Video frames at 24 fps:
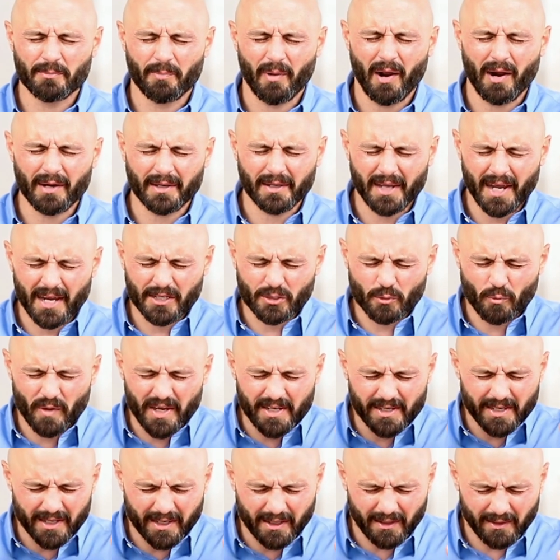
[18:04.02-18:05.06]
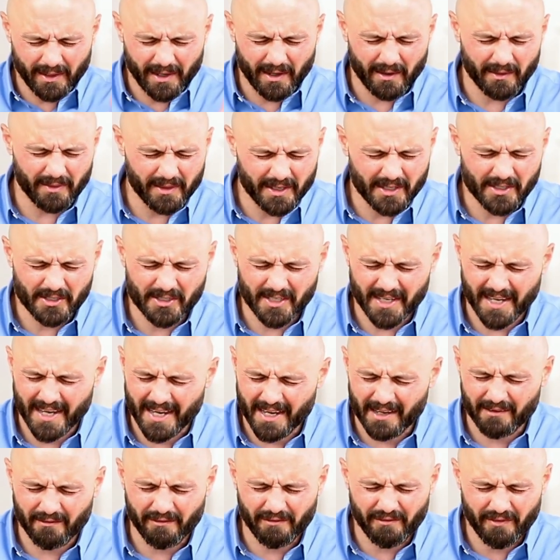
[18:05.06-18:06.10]
broadcast, we declare this
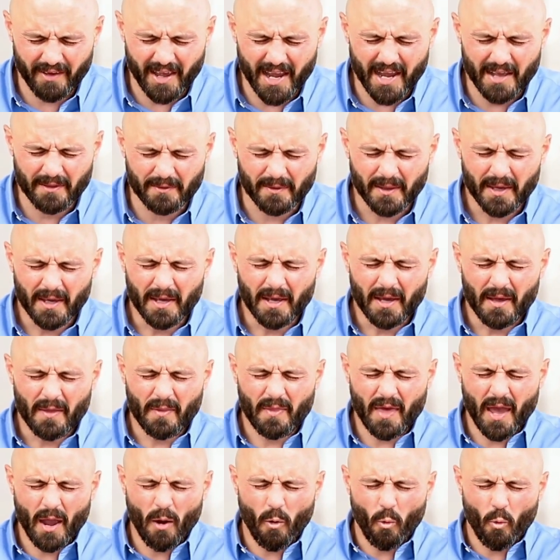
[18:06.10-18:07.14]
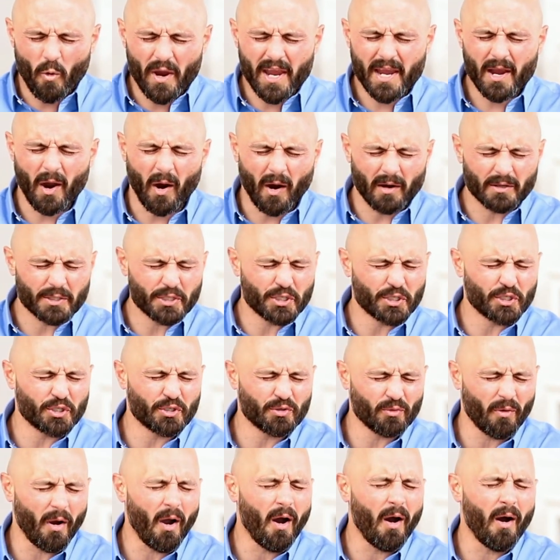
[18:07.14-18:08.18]
in faith that we are
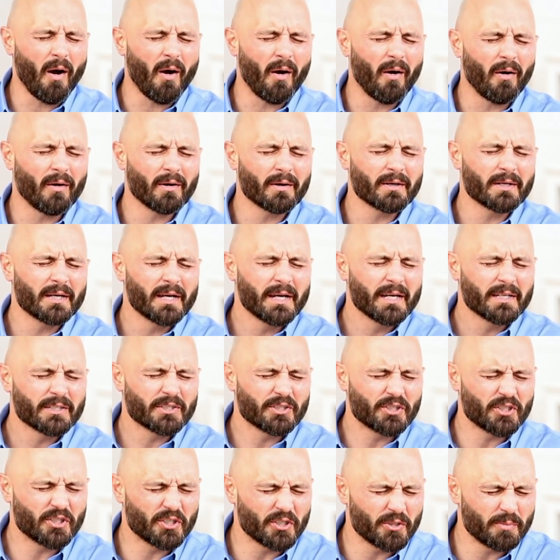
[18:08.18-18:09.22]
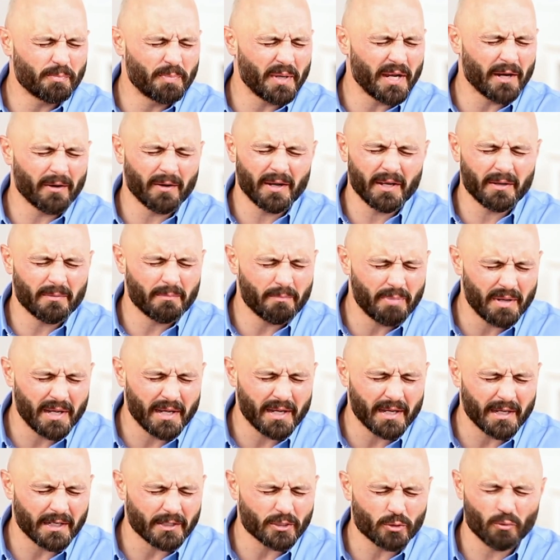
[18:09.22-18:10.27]
strong spirit
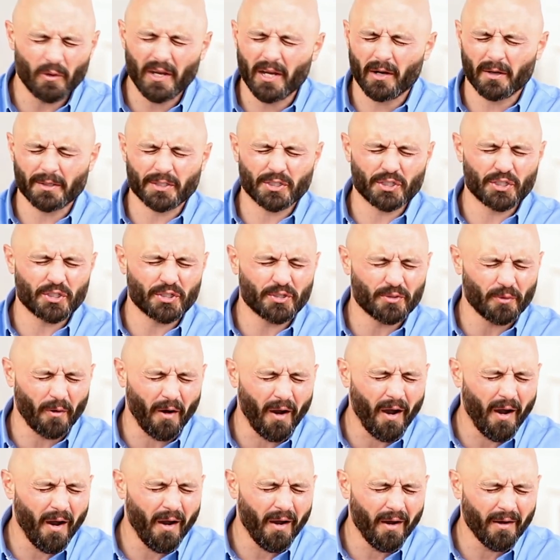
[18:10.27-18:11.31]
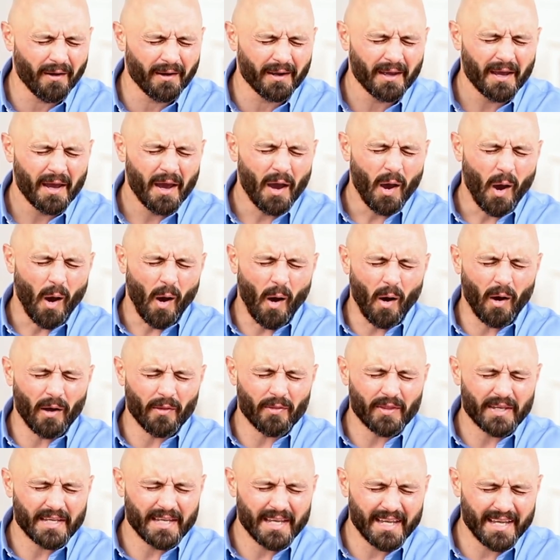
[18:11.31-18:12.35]
beings. We are strong
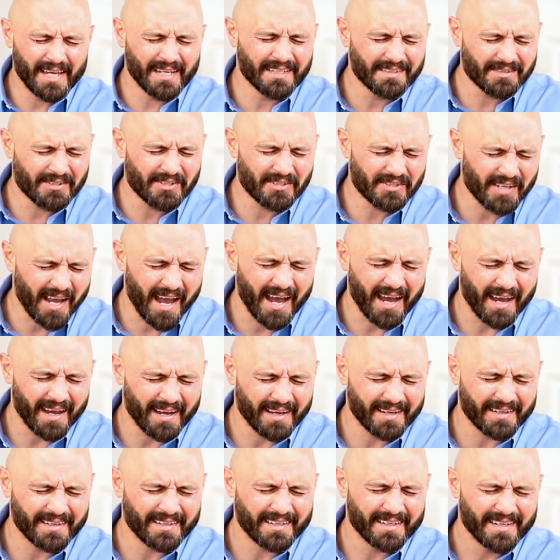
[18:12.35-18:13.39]
on the inside.